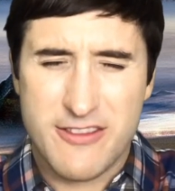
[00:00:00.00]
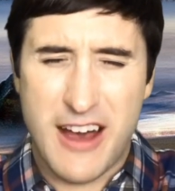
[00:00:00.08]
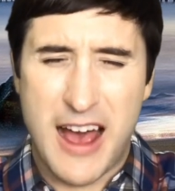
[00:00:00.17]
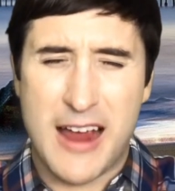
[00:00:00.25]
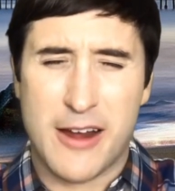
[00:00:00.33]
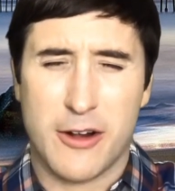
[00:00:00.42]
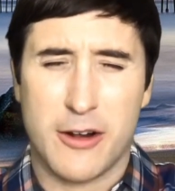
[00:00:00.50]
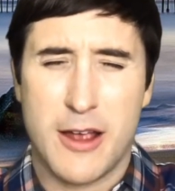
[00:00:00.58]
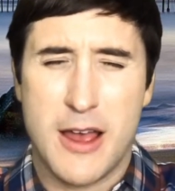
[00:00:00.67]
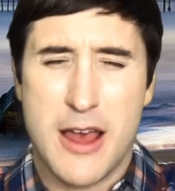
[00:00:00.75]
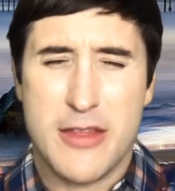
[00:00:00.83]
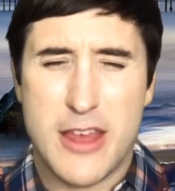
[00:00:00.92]
fire,
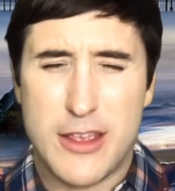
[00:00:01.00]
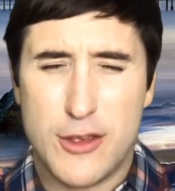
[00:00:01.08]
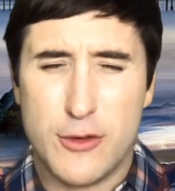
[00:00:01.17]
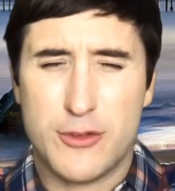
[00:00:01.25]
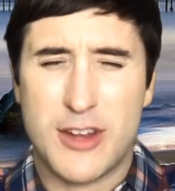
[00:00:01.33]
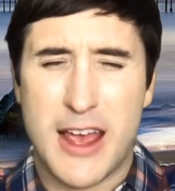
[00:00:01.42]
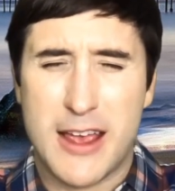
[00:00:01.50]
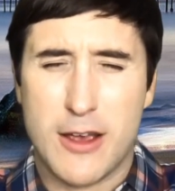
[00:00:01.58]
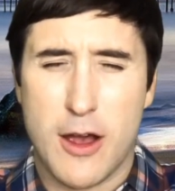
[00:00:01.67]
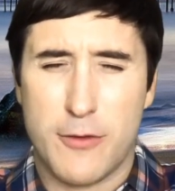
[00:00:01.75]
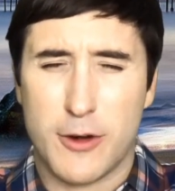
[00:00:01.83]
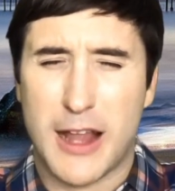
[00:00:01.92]
that you take
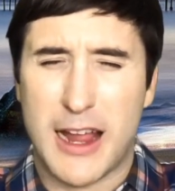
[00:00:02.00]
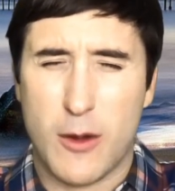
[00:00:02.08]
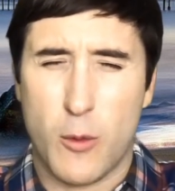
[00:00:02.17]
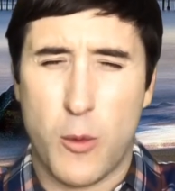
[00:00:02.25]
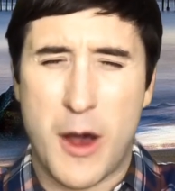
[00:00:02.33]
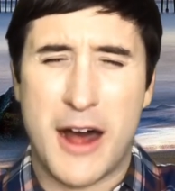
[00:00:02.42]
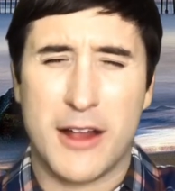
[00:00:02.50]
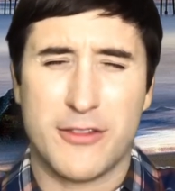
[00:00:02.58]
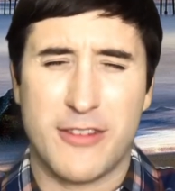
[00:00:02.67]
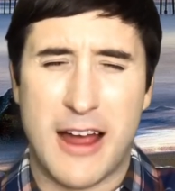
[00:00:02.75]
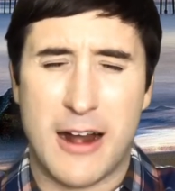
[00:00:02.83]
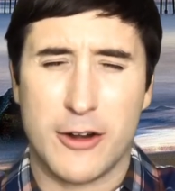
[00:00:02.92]
over like a
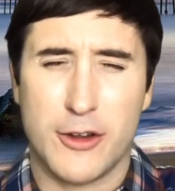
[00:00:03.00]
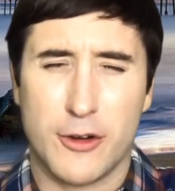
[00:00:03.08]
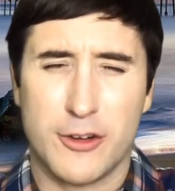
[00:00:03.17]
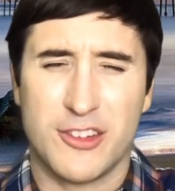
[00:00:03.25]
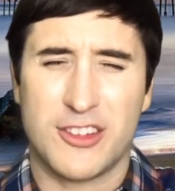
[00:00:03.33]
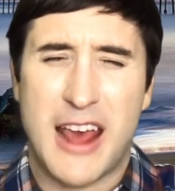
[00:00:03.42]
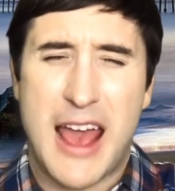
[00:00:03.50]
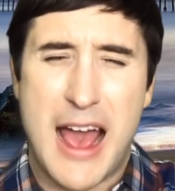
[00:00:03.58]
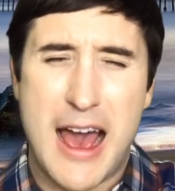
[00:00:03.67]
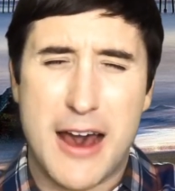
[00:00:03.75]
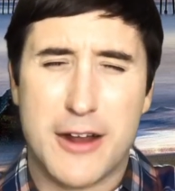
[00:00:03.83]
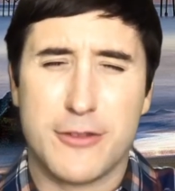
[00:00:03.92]
wildfire. You're just
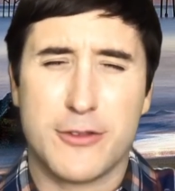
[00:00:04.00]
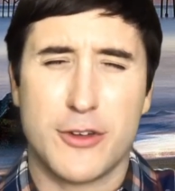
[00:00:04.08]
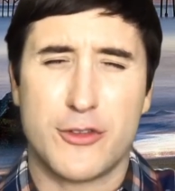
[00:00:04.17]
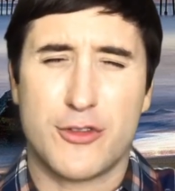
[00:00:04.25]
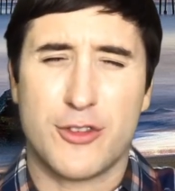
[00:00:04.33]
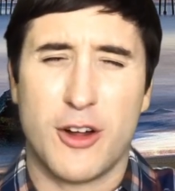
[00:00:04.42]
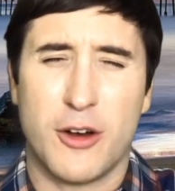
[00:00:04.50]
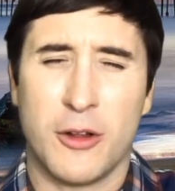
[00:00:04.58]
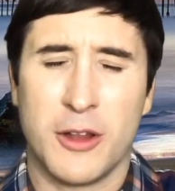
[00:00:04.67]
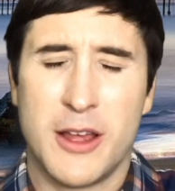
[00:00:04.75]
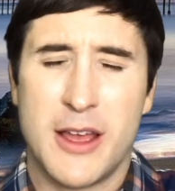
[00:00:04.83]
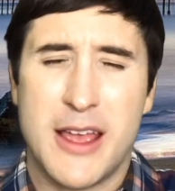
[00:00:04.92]
out of
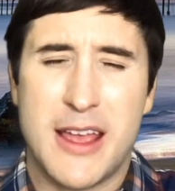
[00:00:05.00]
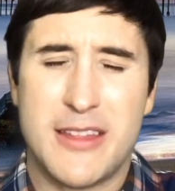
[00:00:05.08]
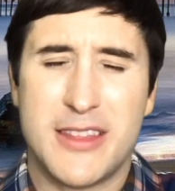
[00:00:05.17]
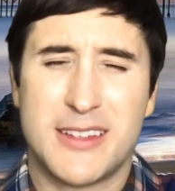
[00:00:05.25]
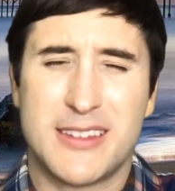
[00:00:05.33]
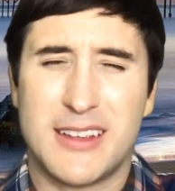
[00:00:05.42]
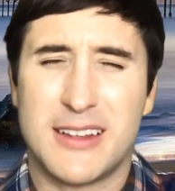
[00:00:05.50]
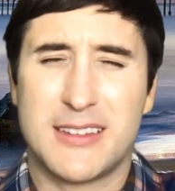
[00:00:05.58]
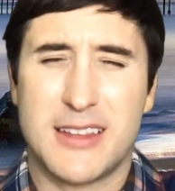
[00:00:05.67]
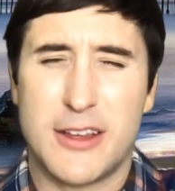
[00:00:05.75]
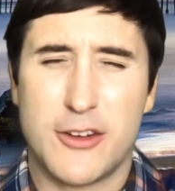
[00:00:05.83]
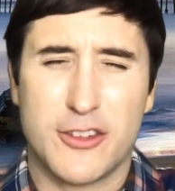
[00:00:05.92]
control in the sense
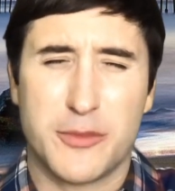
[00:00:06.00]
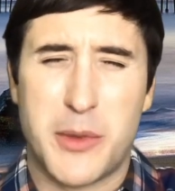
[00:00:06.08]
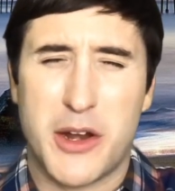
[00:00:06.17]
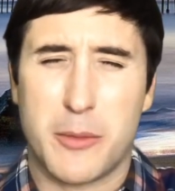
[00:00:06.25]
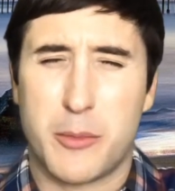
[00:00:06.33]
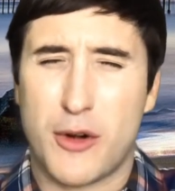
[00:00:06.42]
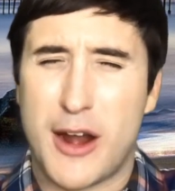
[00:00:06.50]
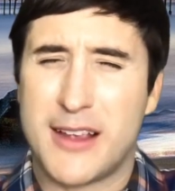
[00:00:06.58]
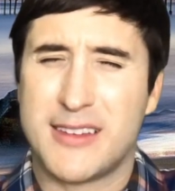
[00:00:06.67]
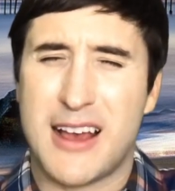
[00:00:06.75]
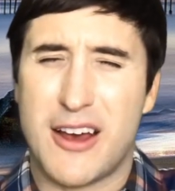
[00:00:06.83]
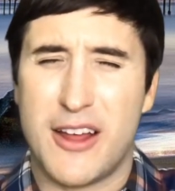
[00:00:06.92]
that your spirit
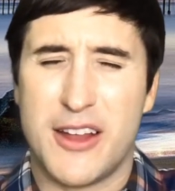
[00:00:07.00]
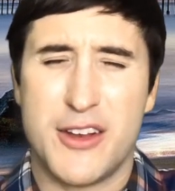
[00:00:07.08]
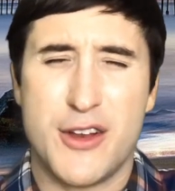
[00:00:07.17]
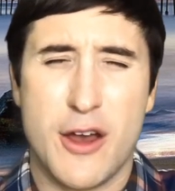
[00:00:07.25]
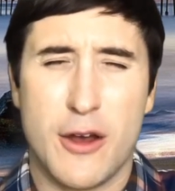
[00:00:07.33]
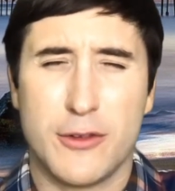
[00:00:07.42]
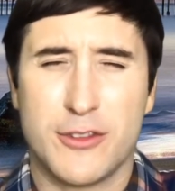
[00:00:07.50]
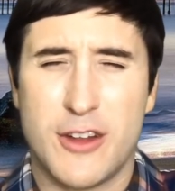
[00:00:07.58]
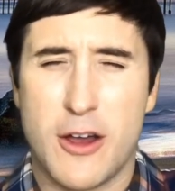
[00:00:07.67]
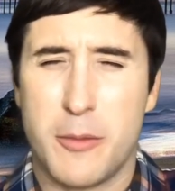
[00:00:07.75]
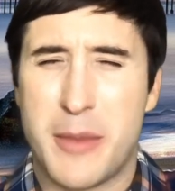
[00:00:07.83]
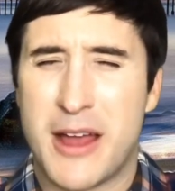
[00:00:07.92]
breaks out and knows
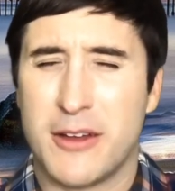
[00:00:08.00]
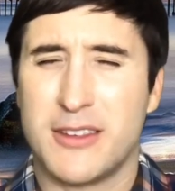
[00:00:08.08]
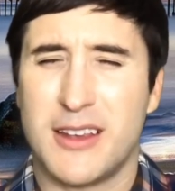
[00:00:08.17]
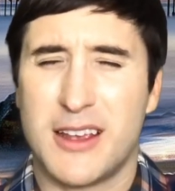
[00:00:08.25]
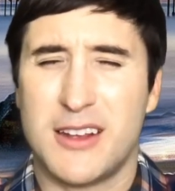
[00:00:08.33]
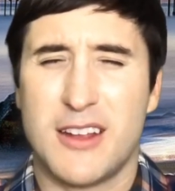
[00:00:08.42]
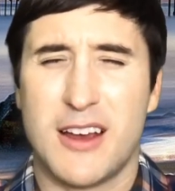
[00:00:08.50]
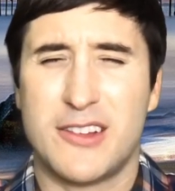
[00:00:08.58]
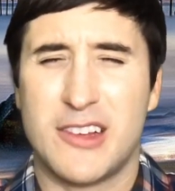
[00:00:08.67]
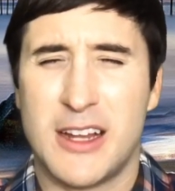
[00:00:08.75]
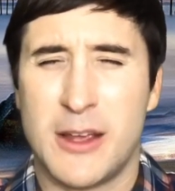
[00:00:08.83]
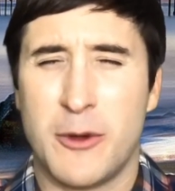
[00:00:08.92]
no bounds. It can
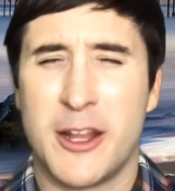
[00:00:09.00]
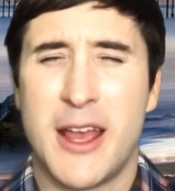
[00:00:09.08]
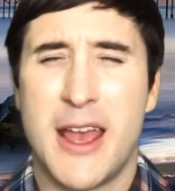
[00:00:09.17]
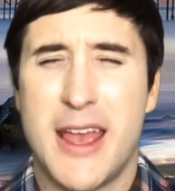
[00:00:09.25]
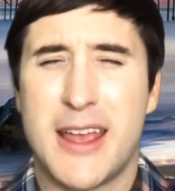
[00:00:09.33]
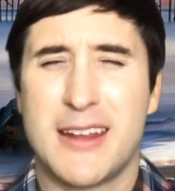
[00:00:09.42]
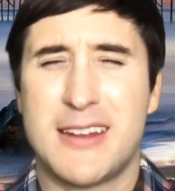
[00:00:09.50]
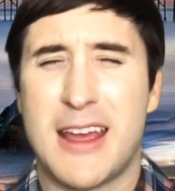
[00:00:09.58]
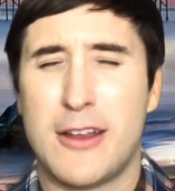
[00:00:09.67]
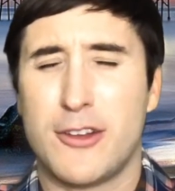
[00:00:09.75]
touch anyone. It can